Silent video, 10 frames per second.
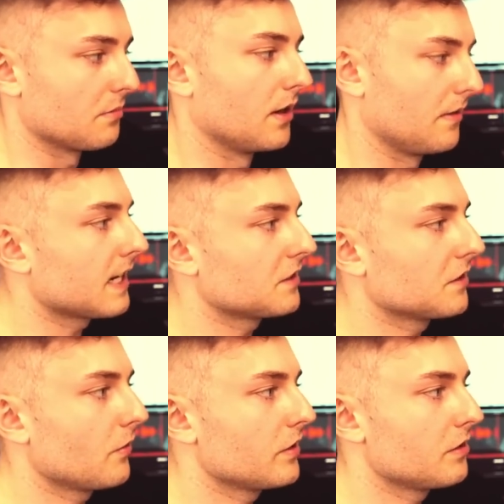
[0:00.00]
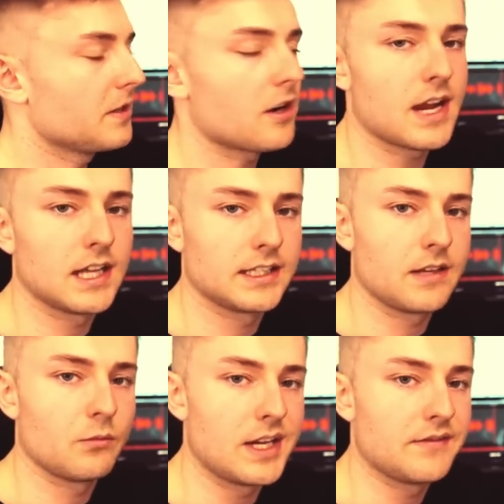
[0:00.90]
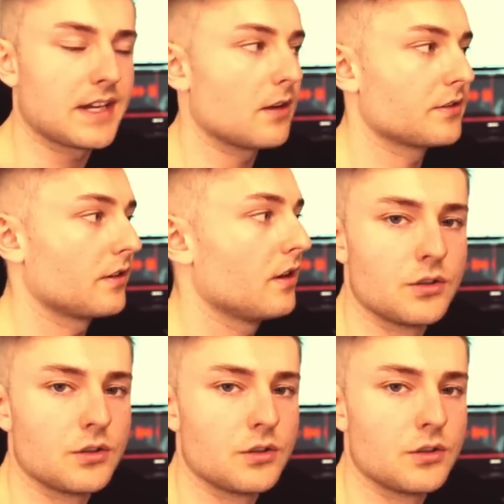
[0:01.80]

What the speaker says: But next is going to be our Elliott wave counter.